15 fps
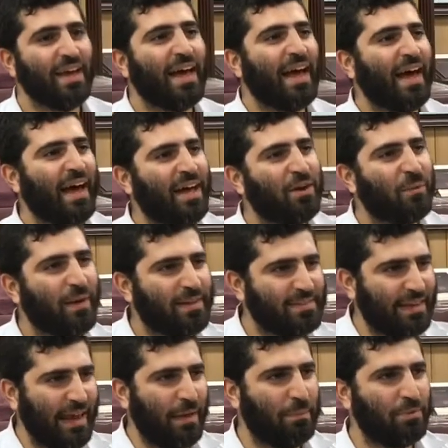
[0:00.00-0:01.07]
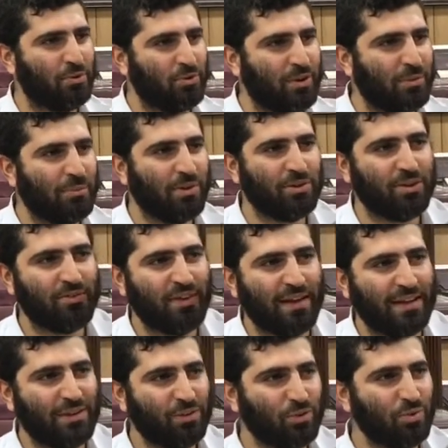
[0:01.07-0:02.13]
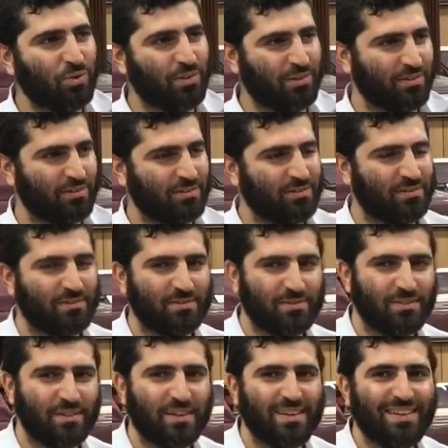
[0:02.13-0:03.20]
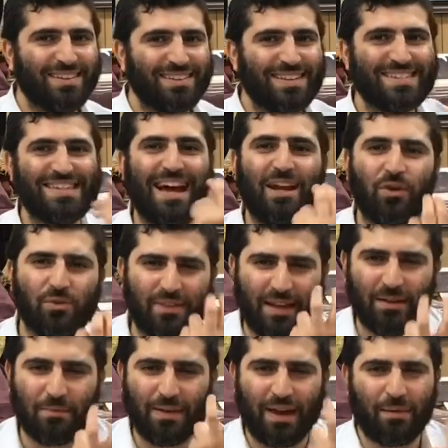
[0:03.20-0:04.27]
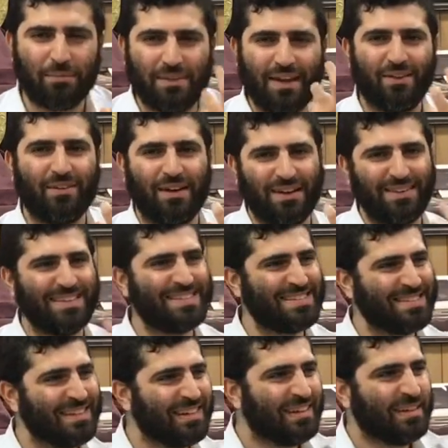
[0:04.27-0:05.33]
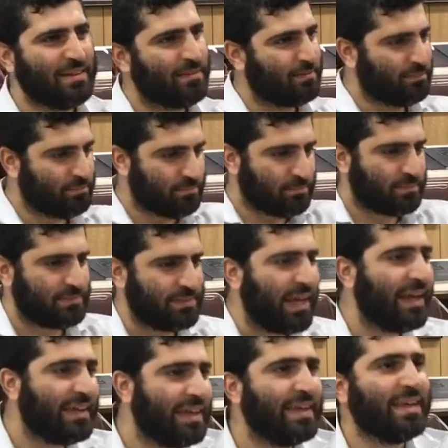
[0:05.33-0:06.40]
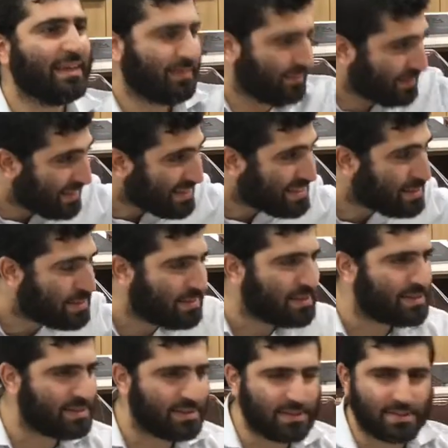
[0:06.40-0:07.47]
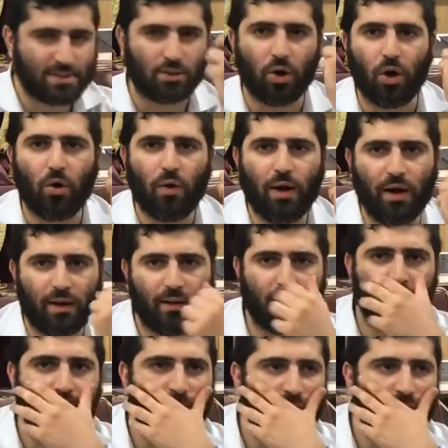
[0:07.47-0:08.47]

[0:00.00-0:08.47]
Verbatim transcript: how do I tap into the month of Elul? This Hanoten Beyam Derech, this taking this this this koach,